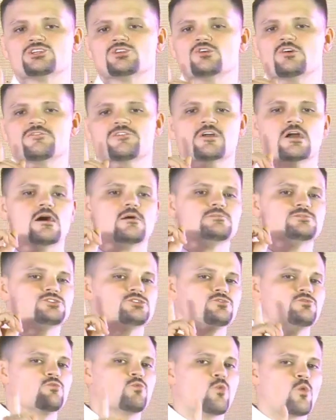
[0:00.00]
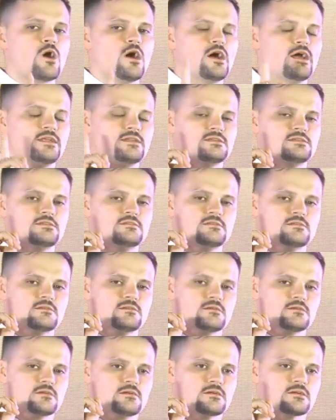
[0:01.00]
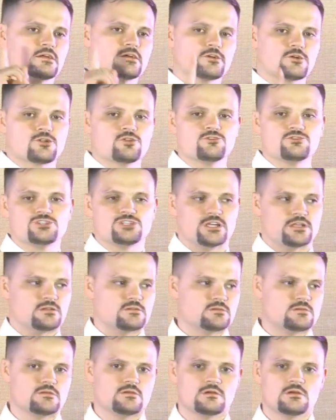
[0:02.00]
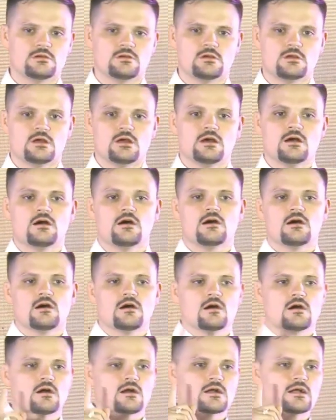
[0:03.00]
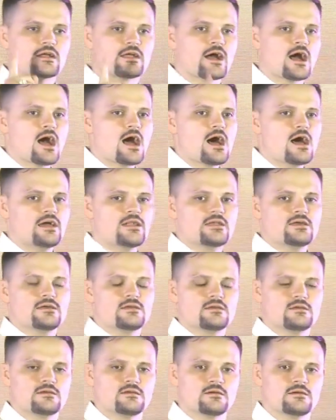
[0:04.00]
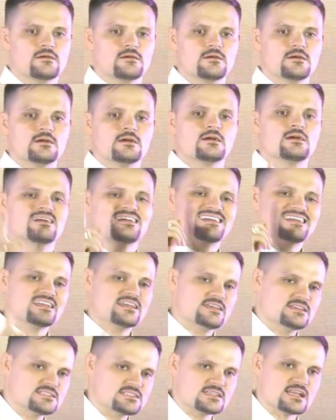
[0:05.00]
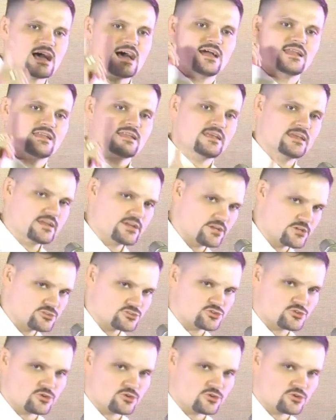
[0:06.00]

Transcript: you have come to one conclusion God is not sleeping.